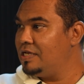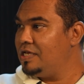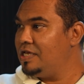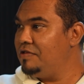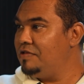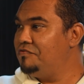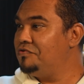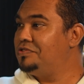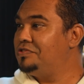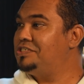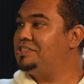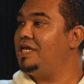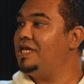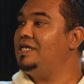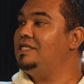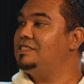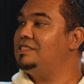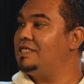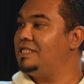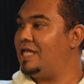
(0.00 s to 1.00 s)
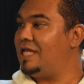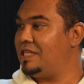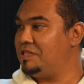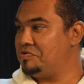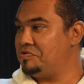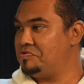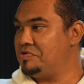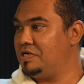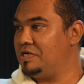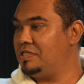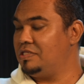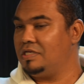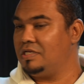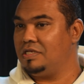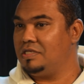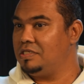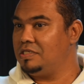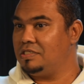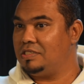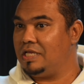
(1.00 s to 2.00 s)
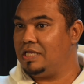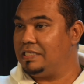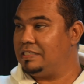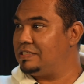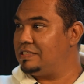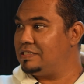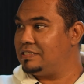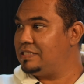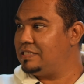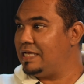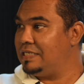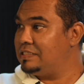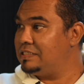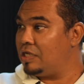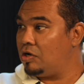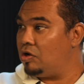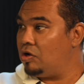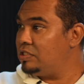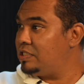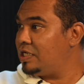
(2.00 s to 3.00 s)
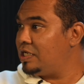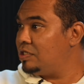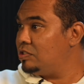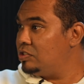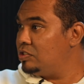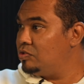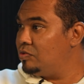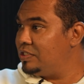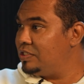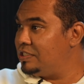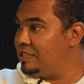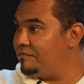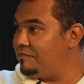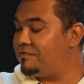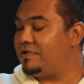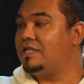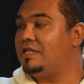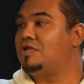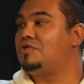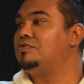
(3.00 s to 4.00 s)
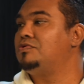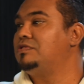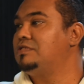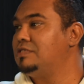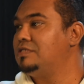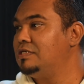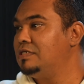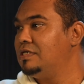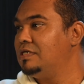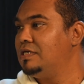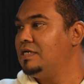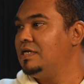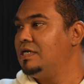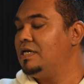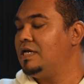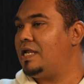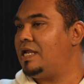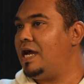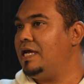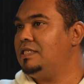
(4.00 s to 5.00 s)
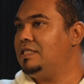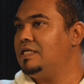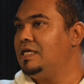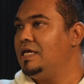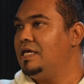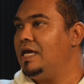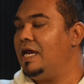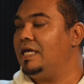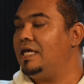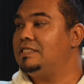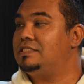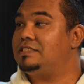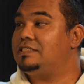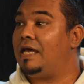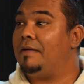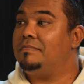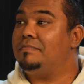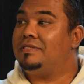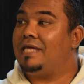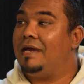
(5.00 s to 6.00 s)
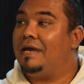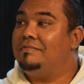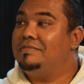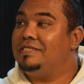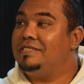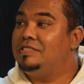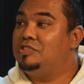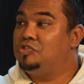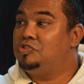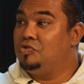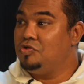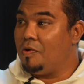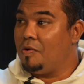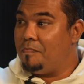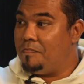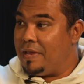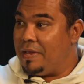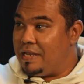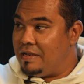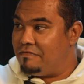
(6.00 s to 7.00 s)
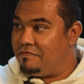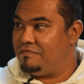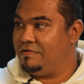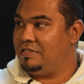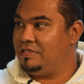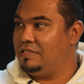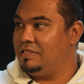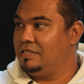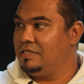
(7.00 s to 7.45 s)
If you change another word, it takes the contract to a different route, right? And sometimes it's to your benefit,